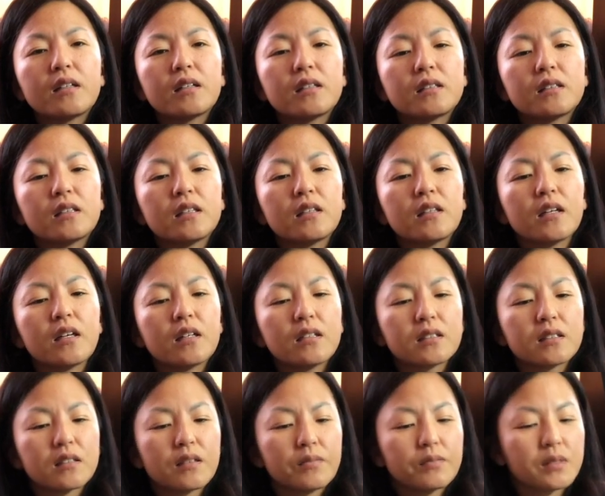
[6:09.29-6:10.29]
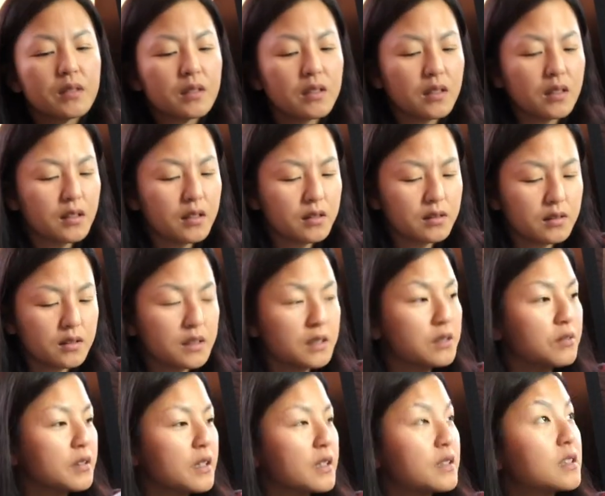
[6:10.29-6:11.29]
It's in there, some
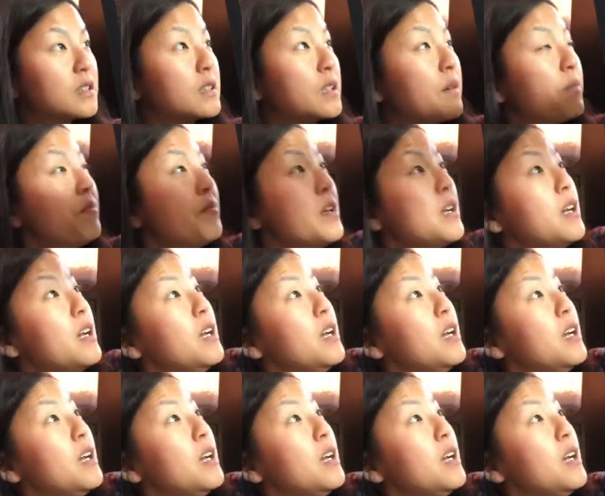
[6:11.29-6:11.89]
still get some.